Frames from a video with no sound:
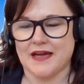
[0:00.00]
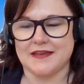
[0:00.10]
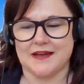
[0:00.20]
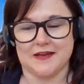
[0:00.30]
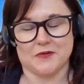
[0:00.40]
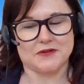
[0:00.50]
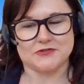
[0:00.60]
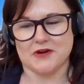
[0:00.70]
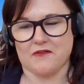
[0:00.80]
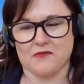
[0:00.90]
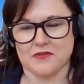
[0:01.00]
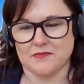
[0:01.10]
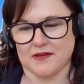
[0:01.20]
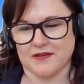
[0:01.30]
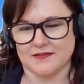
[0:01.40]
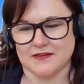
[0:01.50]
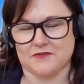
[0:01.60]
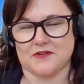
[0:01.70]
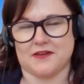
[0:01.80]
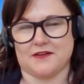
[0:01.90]
I always travel with my kids
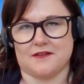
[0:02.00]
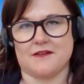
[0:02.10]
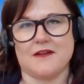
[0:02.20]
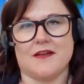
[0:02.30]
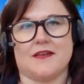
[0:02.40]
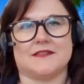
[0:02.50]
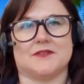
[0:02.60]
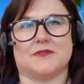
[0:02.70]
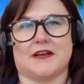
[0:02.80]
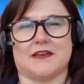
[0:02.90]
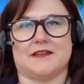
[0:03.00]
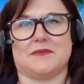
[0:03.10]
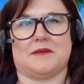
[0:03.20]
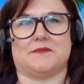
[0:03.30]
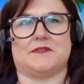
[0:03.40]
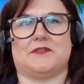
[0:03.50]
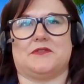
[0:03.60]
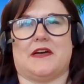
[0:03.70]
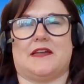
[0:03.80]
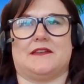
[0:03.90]
every year, so lucky to be able to
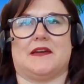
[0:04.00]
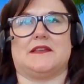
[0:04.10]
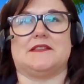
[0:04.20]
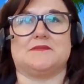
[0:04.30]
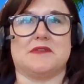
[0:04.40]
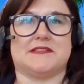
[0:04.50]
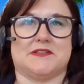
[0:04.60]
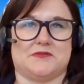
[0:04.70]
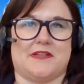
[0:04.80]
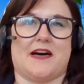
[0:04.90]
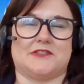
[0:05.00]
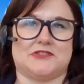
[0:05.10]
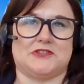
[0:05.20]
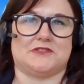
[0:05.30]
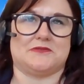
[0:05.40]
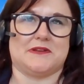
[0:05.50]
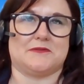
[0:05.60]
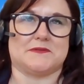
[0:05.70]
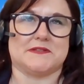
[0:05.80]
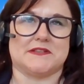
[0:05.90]
do that. And I did miss out last year.
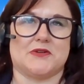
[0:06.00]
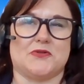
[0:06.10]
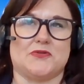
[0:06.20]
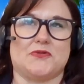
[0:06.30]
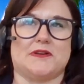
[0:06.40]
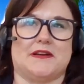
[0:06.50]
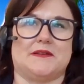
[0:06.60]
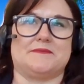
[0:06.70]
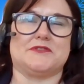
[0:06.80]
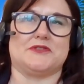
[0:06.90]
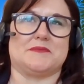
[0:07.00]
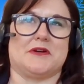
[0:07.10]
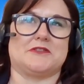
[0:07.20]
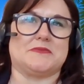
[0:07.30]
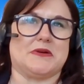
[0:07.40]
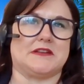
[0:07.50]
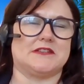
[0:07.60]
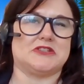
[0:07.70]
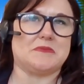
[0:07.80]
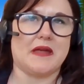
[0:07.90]
We were supposed to go during March
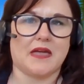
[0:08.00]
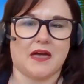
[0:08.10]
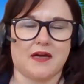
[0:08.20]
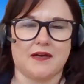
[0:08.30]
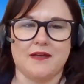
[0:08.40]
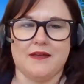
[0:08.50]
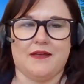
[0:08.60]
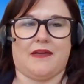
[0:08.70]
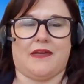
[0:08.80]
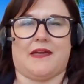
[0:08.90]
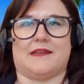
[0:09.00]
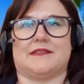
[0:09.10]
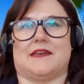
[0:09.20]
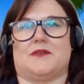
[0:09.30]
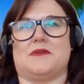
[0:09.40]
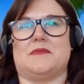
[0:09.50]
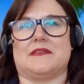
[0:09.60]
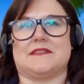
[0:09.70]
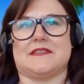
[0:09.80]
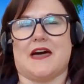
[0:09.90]
break to Jamaica, and we
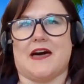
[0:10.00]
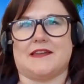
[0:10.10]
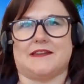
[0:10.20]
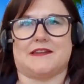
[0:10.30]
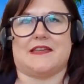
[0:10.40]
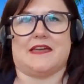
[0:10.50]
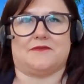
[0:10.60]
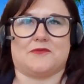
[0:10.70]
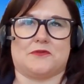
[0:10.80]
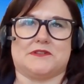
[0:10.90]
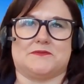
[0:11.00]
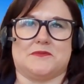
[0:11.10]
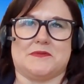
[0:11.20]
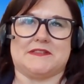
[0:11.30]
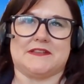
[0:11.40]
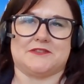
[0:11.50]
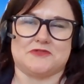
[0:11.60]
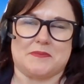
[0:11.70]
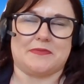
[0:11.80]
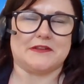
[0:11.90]
missed that. And again, of course, we're missing a
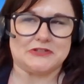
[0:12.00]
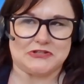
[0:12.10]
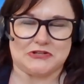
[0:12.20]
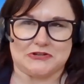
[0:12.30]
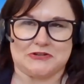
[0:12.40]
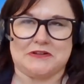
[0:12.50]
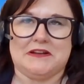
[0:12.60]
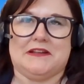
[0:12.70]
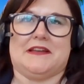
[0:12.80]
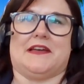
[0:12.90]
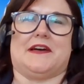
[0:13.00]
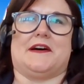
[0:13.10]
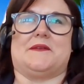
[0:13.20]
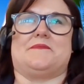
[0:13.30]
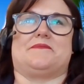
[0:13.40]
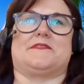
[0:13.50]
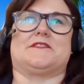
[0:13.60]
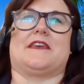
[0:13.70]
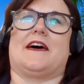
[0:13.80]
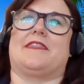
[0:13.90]
trip this year.
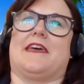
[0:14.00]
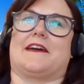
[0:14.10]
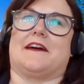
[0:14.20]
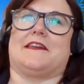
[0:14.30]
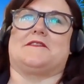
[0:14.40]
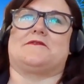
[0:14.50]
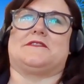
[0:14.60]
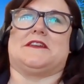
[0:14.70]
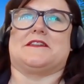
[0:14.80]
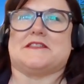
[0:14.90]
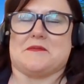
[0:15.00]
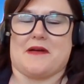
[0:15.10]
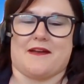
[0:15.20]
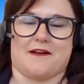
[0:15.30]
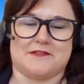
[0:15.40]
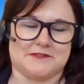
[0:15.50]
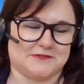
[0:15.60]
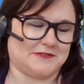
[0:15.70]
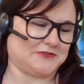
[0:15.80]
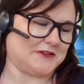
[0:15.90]
So that kind of tugs at my
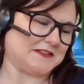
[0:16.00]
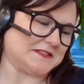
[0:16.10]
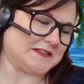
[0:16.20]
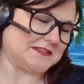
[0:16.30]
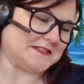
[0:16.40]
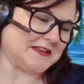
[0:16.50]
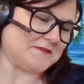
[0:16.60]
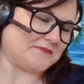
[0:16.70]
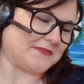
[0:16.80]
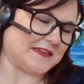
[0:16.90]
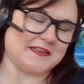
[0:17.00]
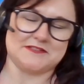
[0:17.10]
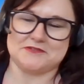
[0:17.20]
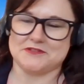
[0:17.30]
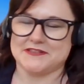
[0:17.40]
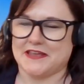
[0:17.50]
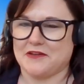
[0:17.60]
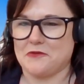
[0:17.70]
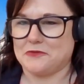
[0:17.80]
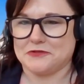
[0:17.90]
heartstrings because the kids are just
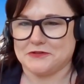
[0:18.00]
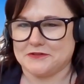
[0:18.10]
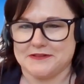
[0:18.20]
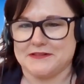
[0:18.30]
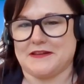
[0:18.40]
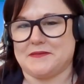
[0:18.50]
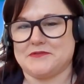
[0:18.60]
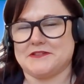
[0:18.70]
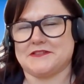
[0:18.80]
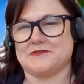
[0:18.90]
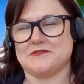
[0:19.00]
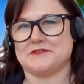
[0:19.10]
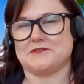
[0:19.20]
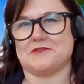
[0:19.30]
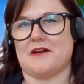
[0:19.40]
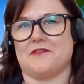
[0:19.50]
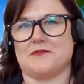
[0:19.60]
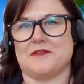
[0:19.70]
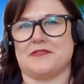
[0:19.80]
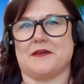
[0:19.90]
getting older, and I'm just so used to
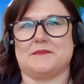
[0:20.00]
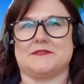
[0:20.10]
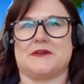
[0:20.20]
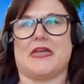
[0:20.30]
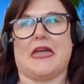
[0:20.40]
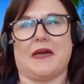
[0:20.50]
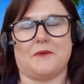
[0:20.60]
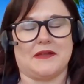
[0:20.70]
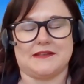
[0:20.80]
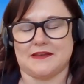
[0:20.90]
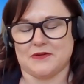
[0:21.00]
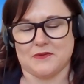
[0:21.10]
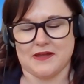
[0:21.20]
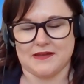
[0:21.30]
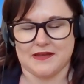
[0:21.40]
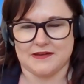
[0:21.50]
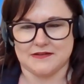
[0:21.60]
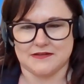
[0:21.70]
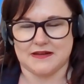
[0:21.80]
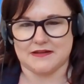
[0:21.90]
traveling with them. So I can't wait to get away
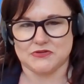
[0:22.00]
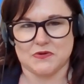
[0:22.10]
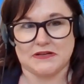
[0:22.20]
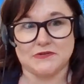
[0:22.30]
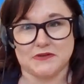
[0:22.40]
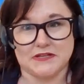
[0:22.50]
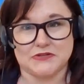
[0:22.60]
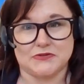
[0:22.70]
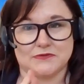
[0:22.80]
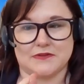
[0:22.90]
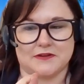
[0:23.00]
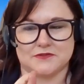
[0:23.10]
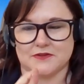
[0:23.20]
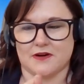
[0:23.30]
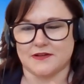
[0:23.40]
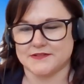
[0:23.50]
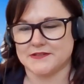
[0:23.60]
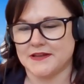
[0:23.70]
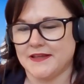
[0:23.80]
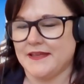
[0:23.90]
again in 2022, fingers
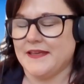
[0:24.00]
crossed.